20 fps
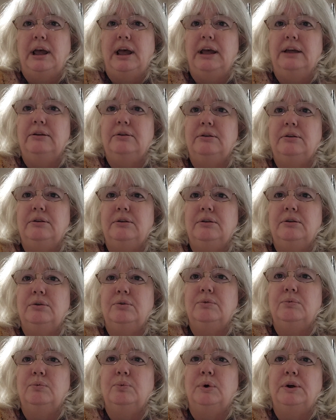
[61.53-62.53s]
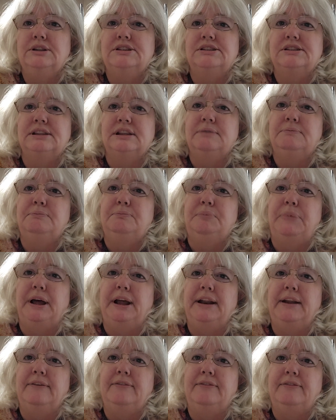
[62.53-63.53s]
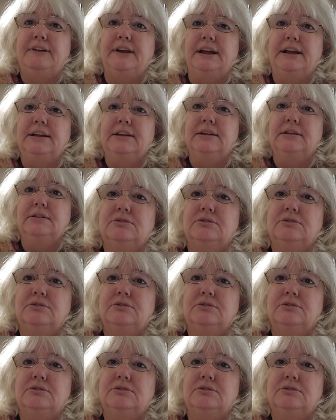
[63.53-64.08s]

and what's the benefit